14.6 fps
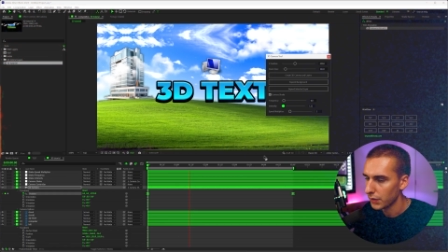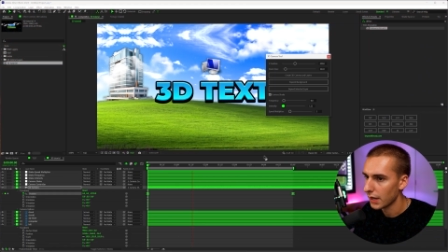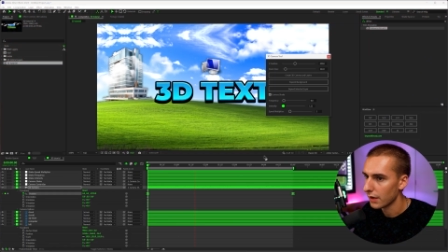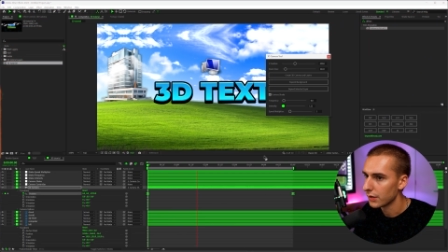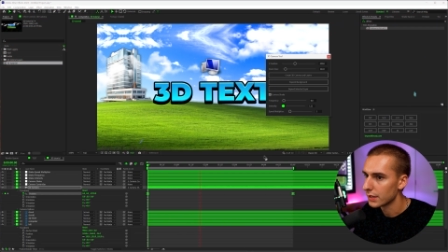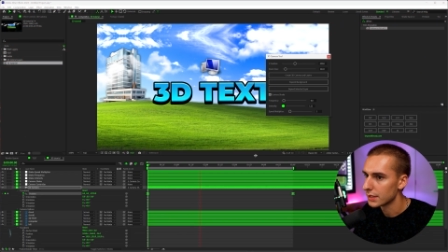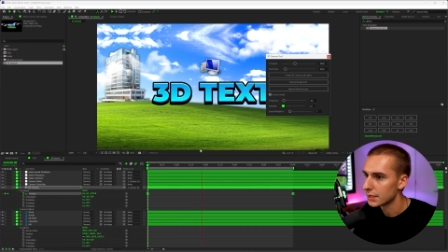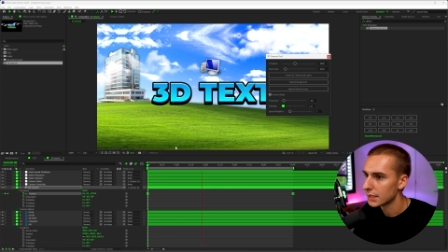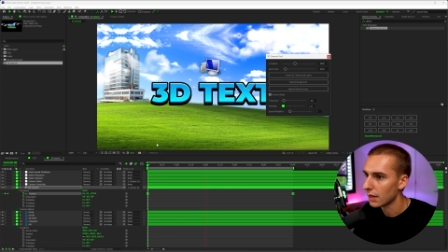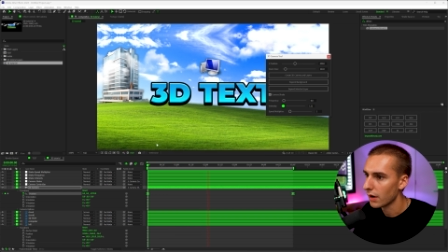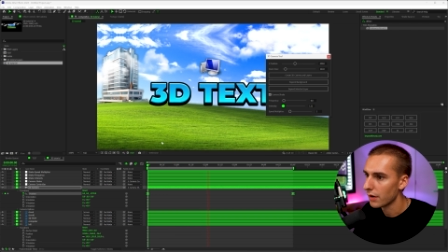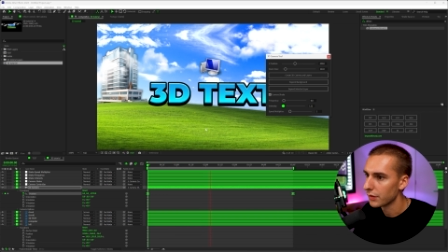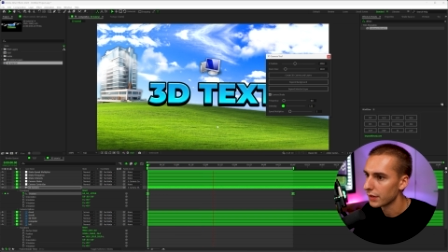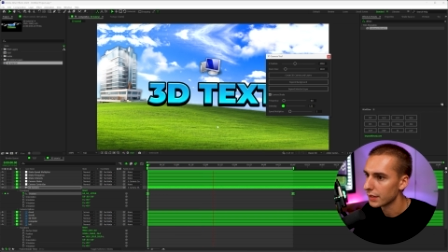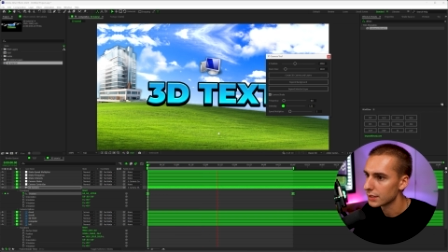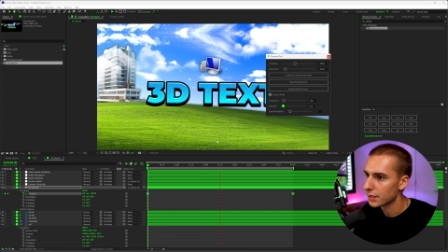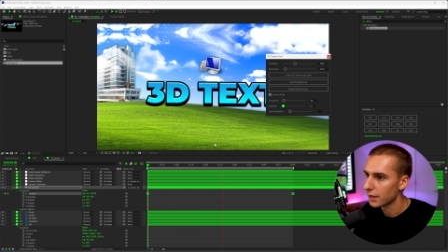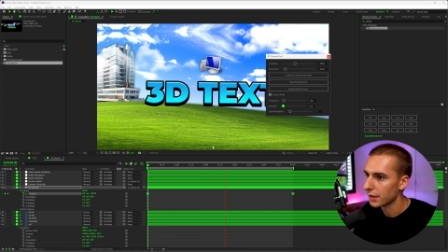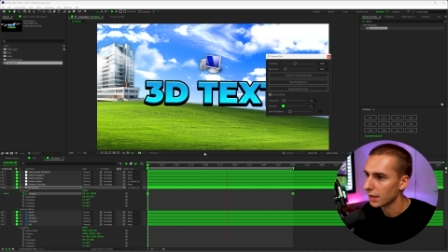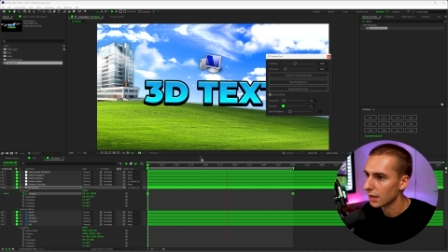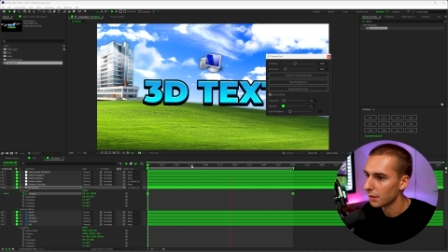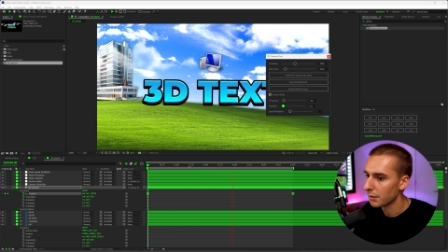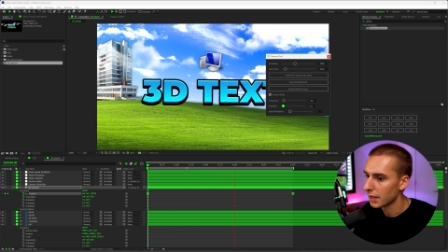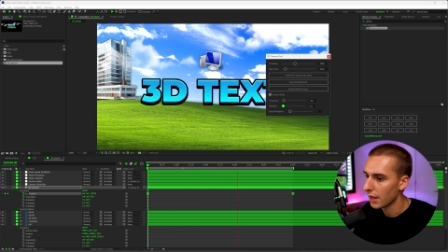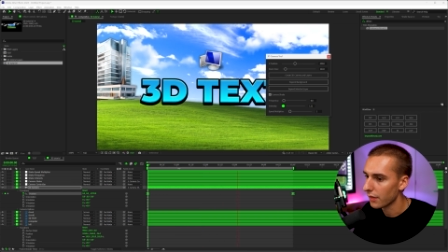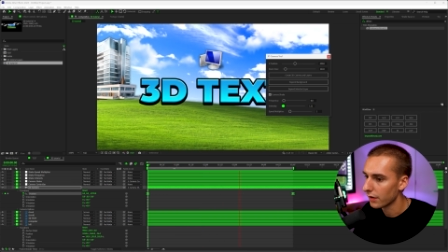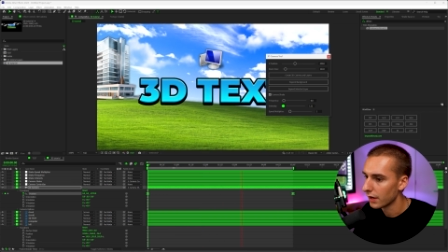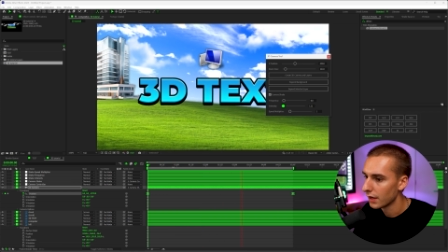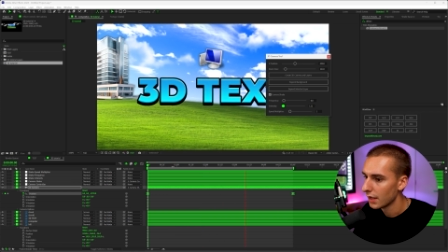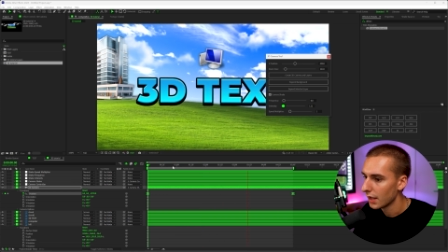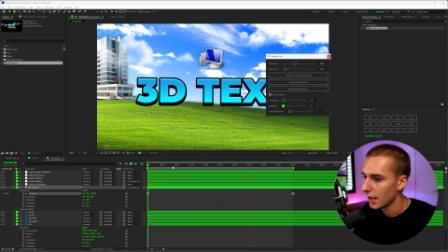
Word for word: But now you can see how everything's starting to come together.